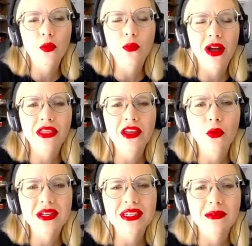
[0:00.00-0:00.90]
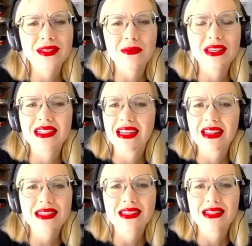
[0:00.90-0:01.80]
I think one time somebody said,
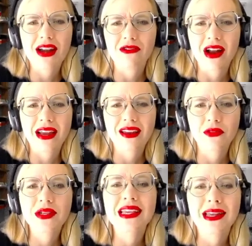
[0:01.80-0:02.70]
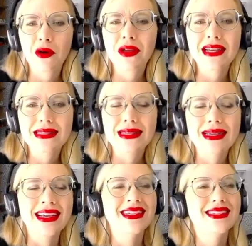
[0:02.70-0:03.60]
"This is not right." And we said, "Oh, yes,
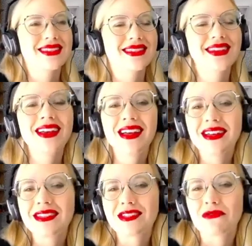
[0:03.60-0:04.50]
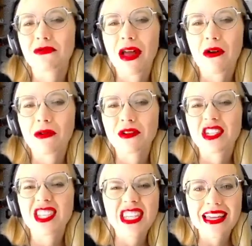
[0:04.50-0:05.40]
it is." So from now on, we
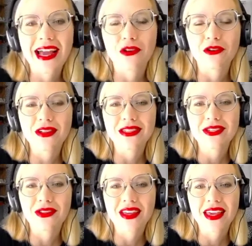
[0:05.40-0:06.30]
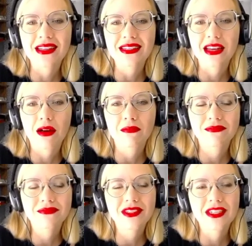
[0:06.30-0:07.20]
just sneak out early so they can't stop
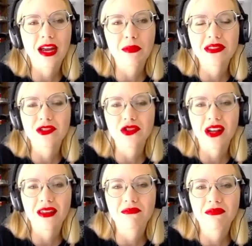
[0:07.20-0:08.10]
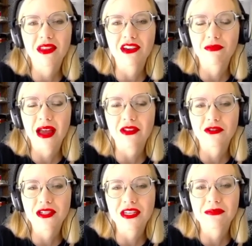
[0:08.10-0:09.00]
us and try to give back their
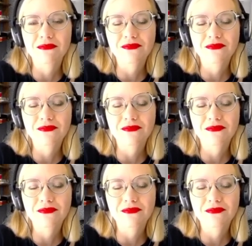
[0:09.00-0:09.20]
tip.